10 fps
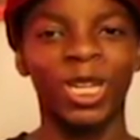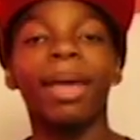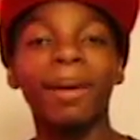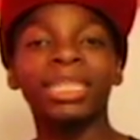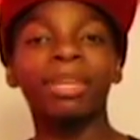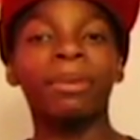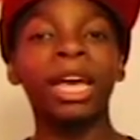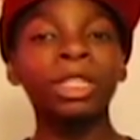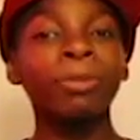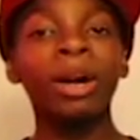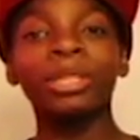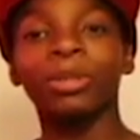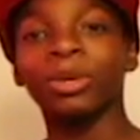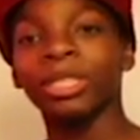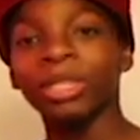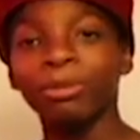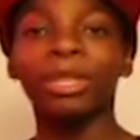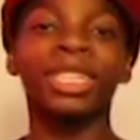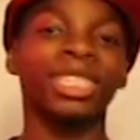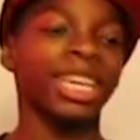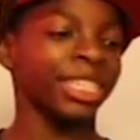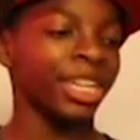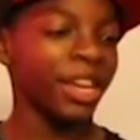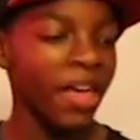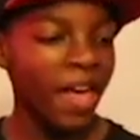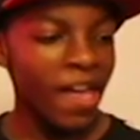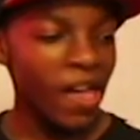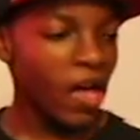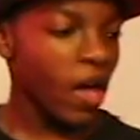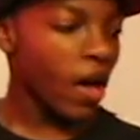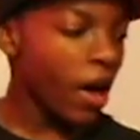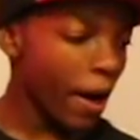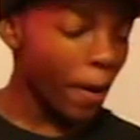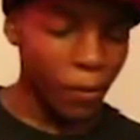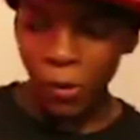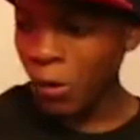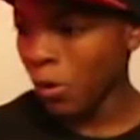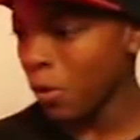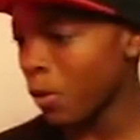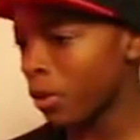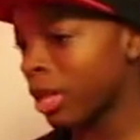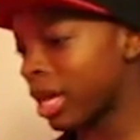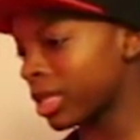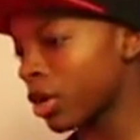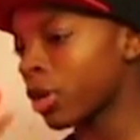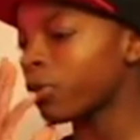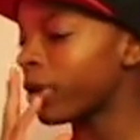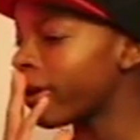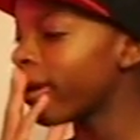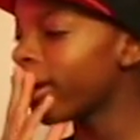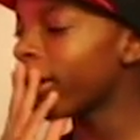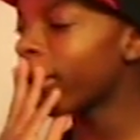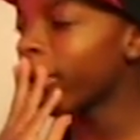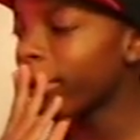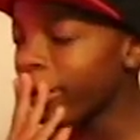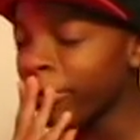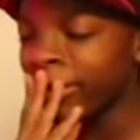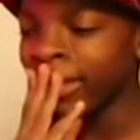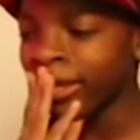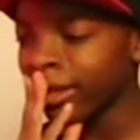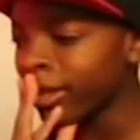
Am I team Xbox or team PlayStation? Ooh, that's a hard one. Let me think.